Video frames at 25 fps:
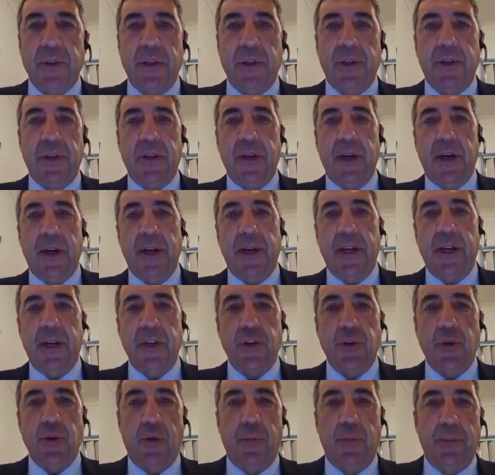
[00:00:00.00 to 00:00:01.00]
that it
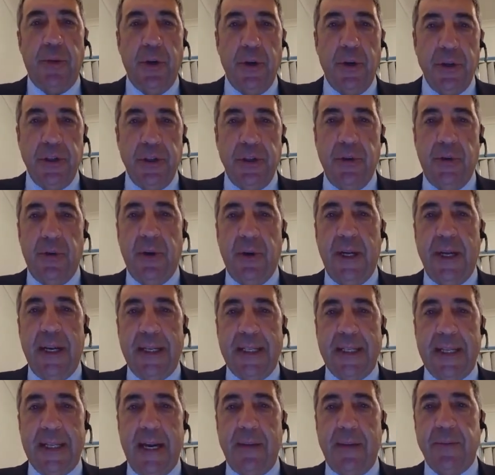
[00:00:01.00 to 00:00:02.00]
is your personal
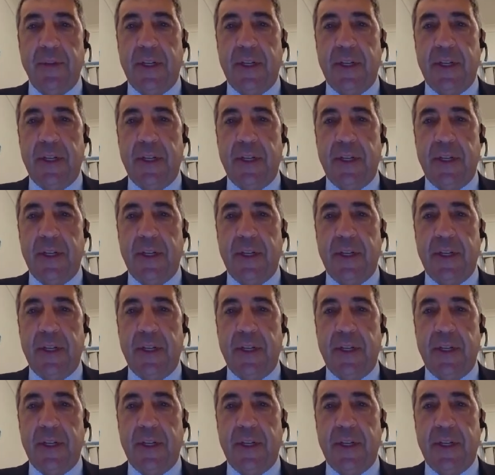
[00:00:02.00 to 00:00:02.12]
exam